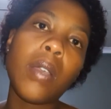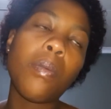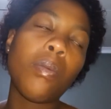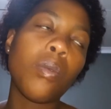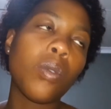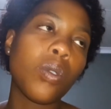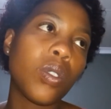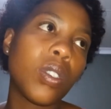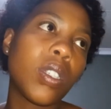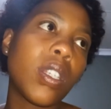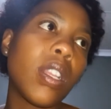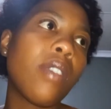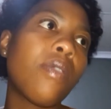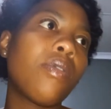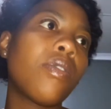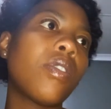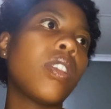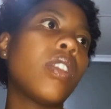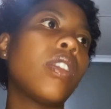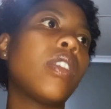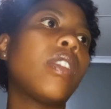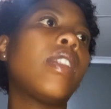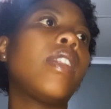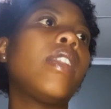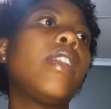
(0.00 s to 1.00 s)
Most
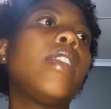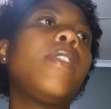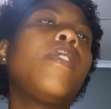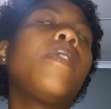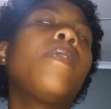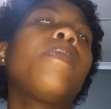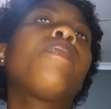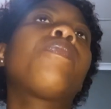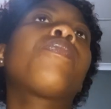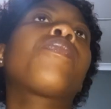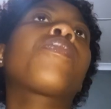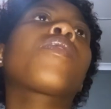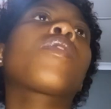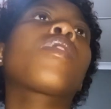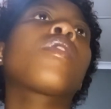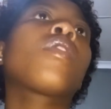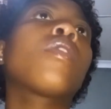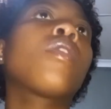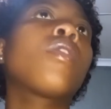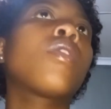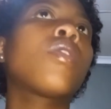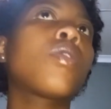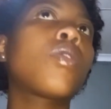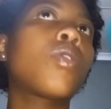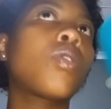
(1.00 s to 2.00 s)
definitely.
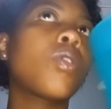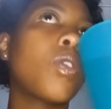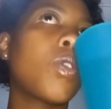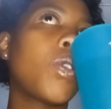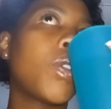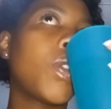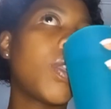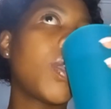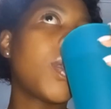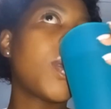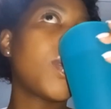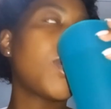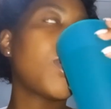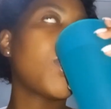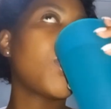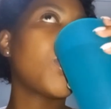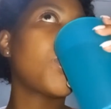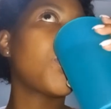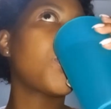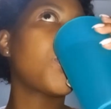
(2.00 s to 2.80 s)
So yeah.